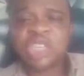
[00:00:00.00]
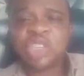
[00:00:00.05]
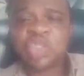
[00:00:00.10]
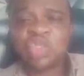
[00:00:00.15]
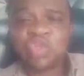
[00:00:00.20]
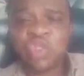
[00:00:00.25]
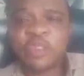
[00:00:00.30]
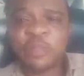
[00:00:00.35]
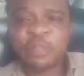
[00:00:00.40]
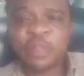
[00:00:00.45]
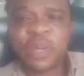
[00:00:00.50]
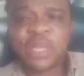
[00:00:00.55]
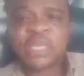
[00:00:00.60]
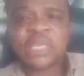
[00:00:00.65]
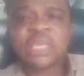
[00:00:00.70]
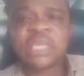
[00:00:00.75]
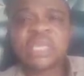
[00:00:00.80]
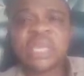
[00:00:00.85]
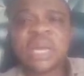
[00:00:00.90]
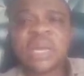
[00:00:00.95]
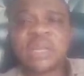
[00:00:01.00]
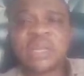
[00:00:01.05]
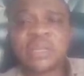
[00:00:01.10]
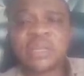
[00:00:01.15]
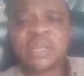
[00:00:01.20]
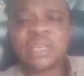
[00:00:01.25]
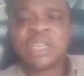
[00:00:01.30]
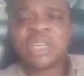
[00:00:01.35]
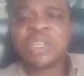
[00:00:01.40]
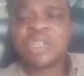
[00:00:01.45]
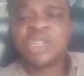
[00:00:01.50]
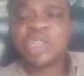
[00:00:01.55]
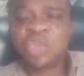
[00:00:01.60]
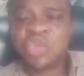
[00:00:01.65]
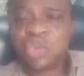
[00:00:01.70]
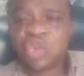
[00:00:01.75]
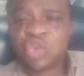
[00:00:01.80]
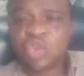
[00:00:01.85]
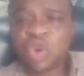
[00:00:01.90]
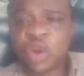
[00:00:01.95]
12 places, and the
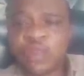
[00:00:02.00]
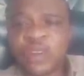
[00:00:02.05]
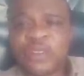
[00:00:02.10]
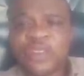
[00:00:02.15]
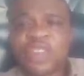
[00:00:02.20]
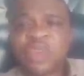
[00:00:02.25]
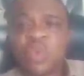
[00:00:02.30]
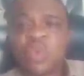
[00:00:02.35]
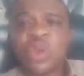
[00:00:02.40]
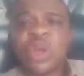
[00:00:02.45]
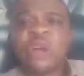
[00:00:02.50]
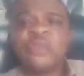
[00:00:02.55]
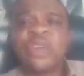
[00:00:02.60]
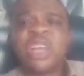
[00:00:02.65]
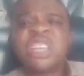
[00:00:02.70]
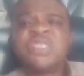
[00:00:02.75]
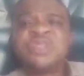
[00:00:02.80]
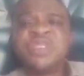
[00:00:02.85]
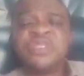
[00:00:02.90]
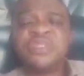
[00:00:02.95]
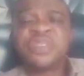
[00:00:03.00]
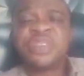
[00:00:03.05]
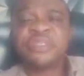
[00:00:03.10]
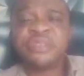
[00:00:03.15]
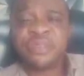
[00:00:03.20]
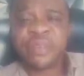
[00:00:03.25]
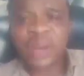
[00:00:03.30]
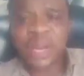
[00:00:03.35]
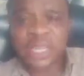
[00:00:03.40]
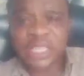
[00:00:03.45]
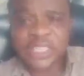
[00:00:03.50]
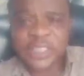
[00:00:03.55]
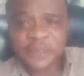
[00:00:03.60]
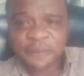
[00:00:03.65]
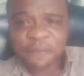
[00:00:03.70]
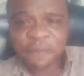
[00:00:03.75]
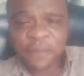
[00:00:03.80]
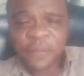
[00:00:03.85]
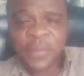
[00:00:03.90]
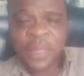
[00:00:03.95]
total of everything we have here is 15 flat.
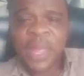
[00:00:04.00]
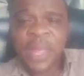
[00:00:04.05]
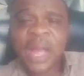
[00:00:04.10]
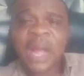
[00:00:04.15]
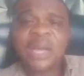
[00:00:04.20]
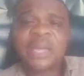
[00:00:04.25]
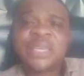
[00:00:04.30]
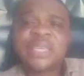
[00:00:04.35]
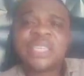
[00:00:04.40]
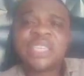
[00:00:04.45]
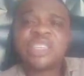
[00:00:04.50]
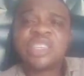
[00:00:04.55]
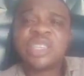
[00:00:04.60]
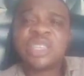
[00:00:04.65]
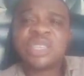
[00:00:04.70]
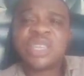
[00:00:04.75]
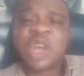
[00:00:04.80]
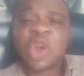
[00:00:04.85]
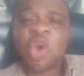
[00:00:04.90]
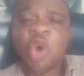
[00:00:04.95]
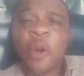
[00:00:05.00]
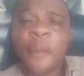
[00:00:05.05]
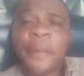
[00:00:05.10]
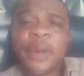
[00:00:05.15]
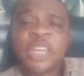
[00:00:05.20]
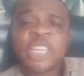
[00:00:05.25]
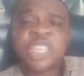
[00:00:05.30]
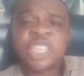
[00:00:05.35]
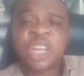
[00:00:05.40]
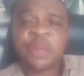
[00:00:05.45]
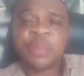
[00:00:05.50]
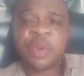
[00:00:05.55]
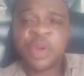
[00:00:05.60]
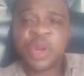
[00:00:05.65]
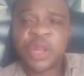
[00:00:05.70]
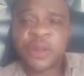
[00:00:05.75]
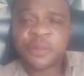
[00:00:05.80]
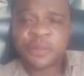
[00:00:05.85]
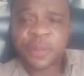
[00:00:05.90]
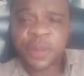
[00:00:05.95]
And this is a commercial
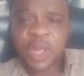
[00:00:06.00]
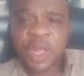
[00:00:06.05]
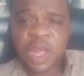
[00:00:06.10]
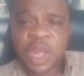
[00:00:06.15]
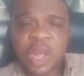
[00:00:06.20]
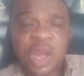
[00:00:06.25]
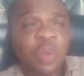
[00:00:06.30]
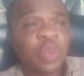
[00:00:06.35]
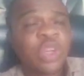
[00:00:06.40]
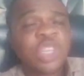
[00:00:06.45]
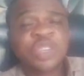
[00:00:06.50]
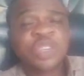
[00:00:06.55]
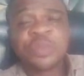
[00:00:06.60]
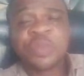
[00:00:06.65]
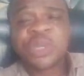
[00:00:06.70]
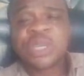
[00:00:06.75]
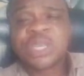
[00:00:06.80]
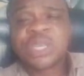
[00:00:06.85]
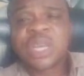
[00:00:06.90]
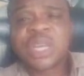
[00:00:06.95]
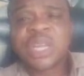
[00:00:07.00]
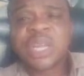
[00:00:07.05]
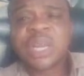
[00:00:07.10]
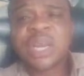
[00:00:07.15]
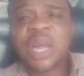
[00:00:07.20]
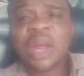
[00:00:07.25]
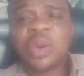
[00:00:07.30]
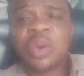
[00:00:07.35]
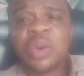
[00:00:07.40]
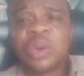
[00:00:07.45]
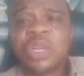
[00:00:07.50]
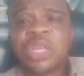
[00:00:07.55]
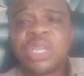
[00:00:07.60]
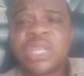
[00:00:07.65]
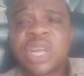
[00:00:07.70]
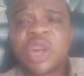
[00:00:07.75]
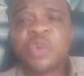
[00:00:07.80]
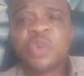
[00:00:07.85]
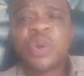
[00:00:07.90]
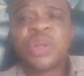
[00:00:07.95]
building, which means that the landlord is
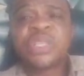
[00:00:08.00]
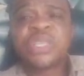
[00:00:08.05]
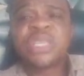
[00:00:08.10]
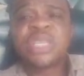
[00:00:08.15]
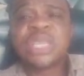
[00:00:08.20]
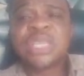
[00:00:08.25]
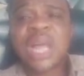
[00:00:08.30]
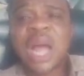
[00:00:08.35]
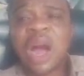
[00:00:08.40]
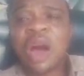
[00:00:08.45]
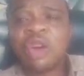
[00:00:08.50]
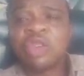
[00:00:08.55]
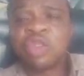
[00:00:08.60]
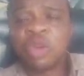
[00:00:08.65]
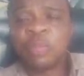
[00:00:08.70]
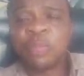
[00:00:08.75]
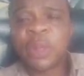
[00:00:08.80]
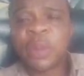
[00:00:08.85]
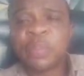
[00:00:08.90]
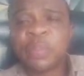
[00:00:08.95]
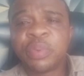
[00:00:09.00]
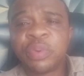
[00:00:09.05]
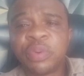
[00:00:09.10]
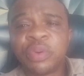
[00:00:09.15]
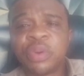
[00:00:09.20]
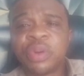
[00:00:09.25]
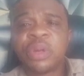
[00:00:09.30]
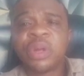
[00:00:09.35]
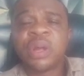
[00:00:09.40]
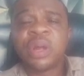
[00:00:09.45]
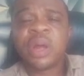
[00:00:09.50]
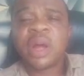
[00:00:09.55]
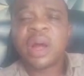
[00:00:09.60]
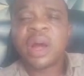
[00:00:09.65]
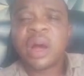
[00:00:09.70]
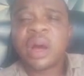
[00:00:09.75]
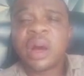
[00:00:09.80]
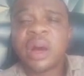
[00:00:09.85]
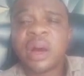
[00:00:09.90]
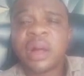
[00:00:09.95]
renting it out to people.
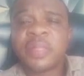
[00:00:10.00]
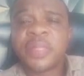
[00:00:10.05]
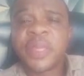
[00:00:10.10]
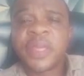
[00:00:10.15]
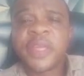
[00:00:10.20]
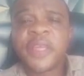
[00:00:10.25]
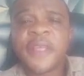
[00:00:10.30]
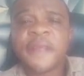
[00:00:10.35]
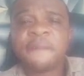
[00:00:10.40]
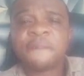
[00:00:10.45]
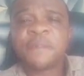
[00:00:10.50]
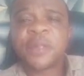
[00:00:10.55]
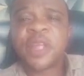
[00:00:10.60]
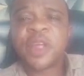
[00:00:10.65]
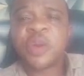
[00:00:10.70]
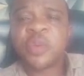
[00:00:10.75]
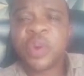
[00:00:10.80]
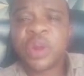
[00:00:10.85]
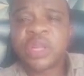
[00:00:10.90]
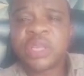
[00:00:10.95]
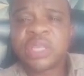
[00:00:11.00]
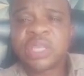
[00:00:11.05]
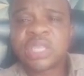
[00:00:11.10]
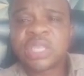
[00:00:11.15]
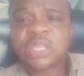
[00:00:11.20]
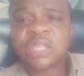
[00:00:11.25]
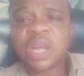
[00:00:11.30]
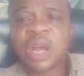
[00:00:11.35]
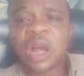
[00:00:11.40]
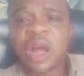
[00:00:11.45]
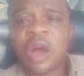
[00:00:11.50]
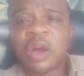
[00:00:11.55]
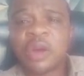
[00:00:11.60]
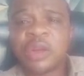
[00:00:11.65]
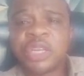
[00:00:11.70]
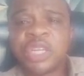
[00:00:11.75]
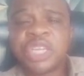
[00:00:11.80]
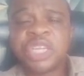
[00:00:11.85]
They rent it out,